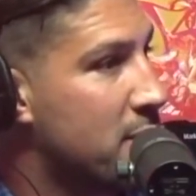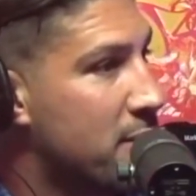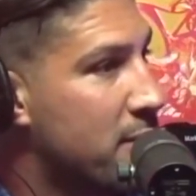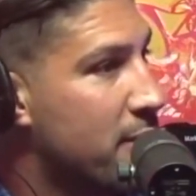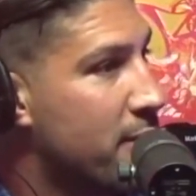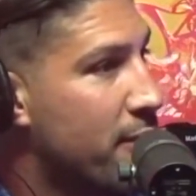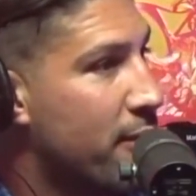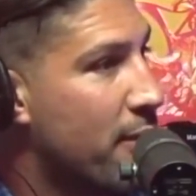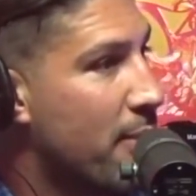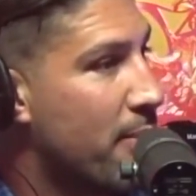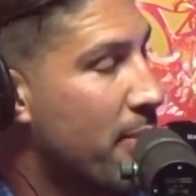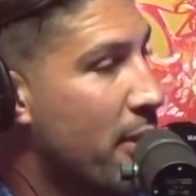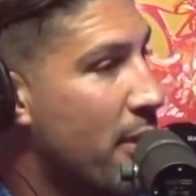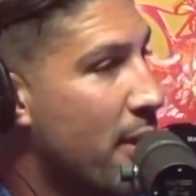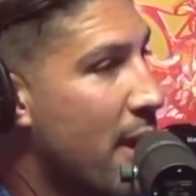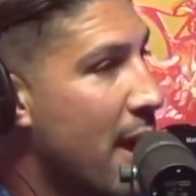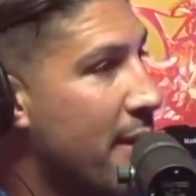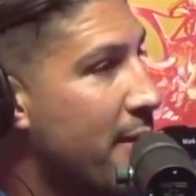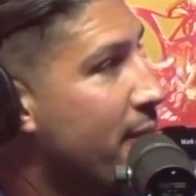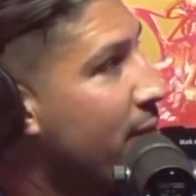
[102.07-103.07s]
from their
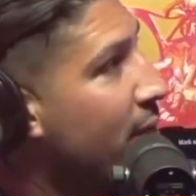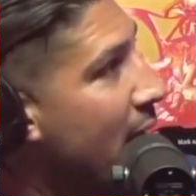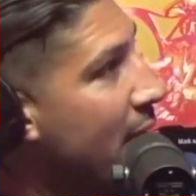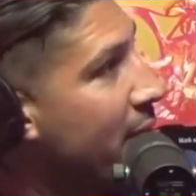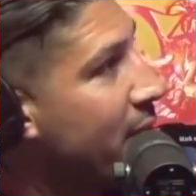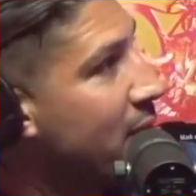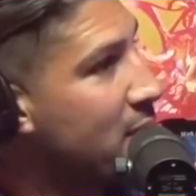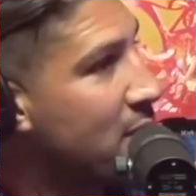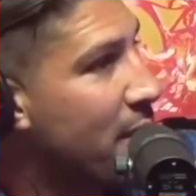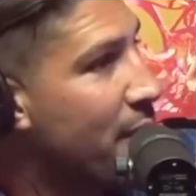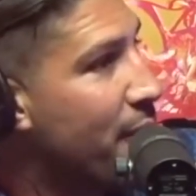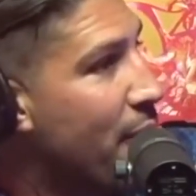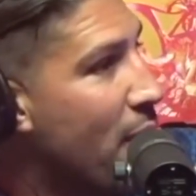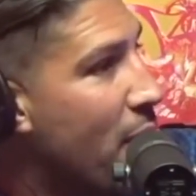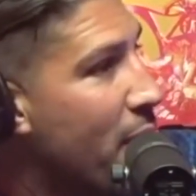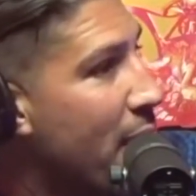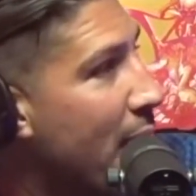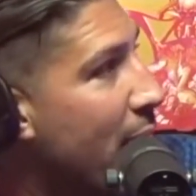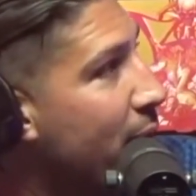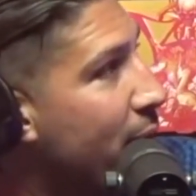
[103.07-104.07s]
9 to 5 gets their phone
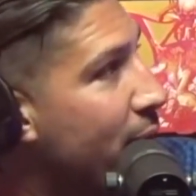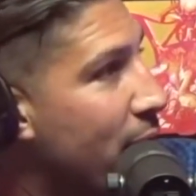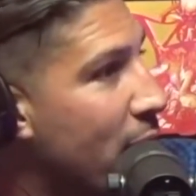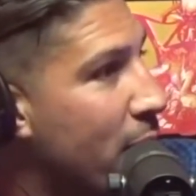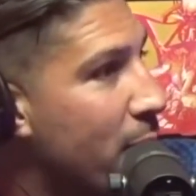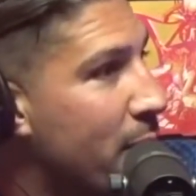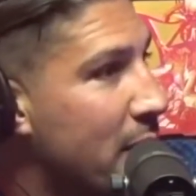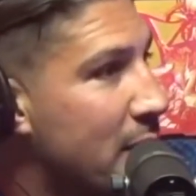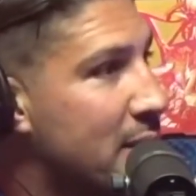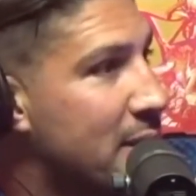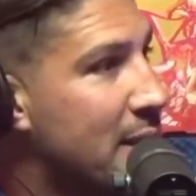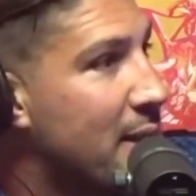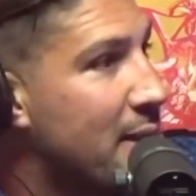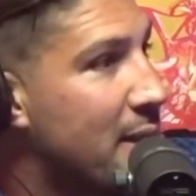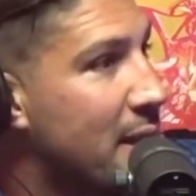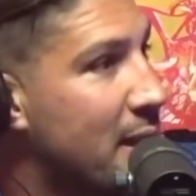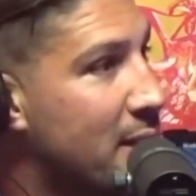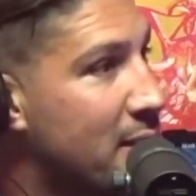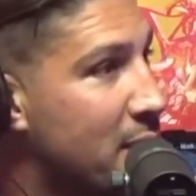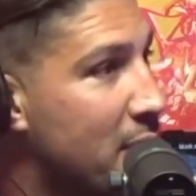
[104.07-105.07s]
out, film it, because they didn't
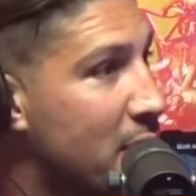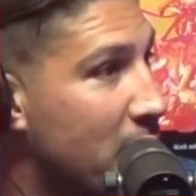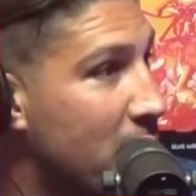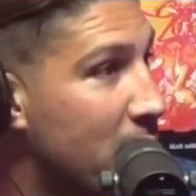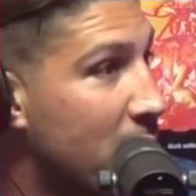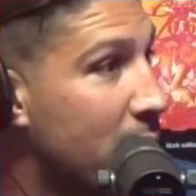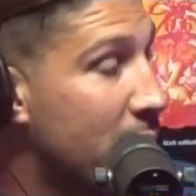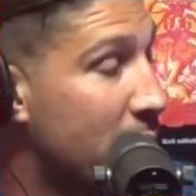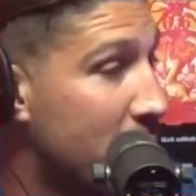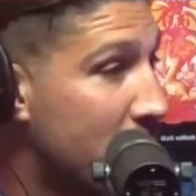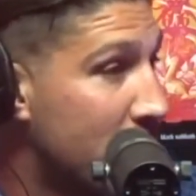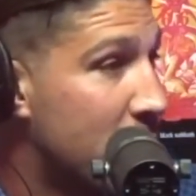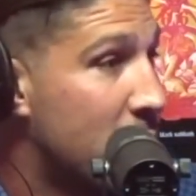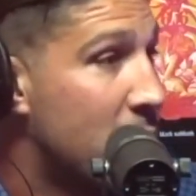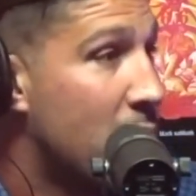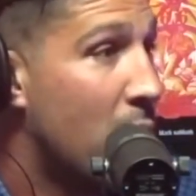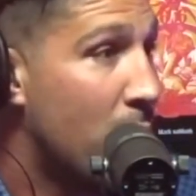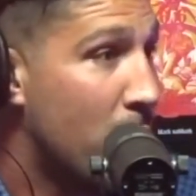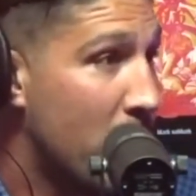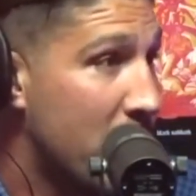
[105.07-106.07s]
think he's going to do it.
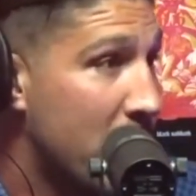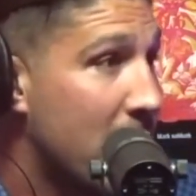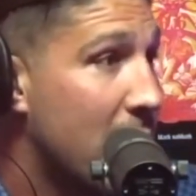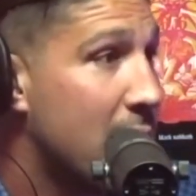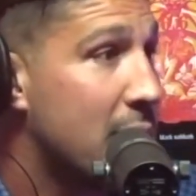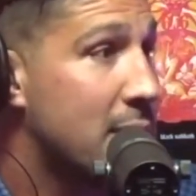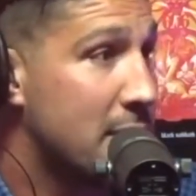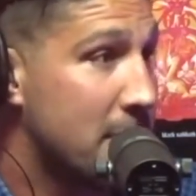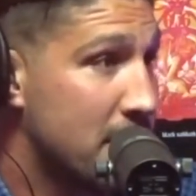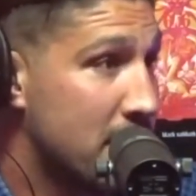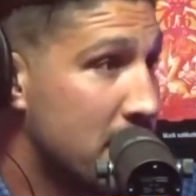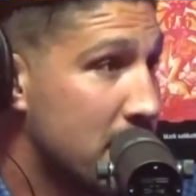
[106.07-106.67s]
Homeboy does it.